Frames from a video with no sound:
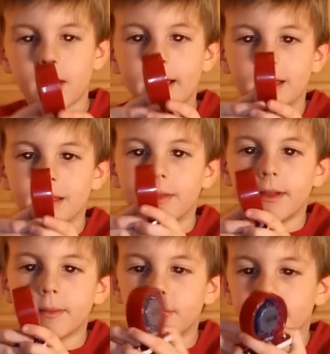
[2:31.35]
like in
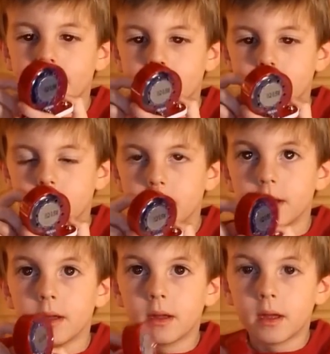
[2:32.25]
this
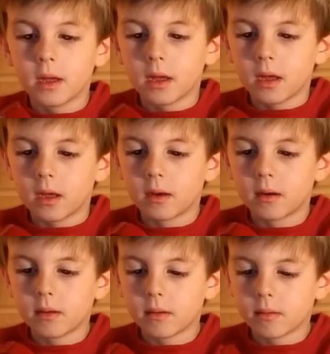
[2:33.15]
position
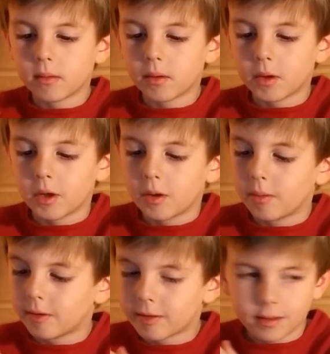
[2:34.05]
and
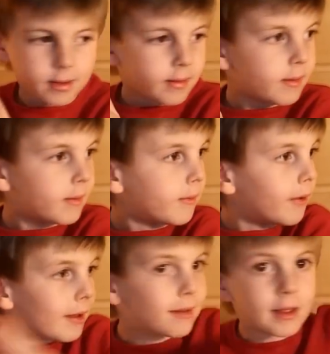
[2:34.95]
with this
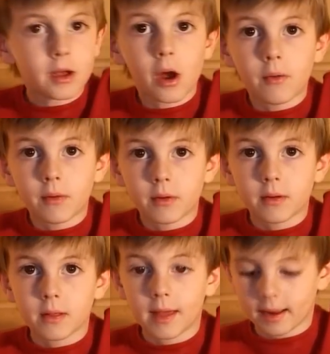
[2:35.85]
facing over to